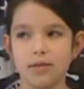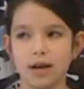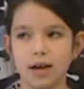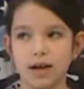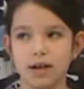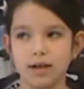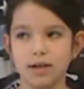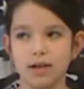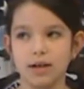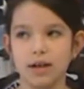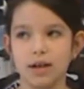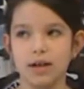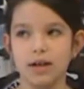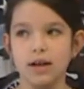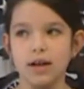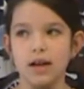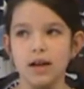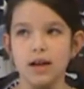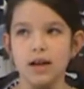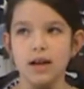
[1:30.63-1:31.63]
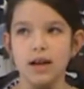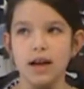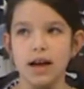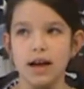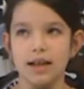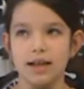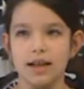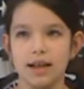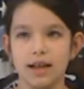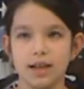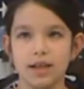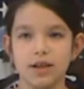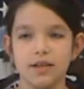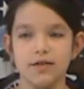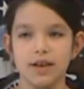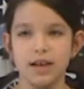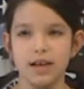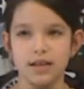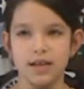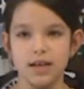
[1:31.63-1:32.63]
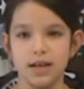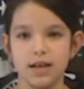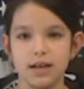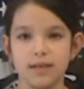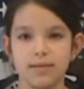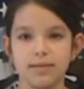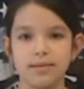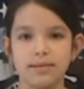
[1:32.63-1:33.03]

Wilder at the age of 18.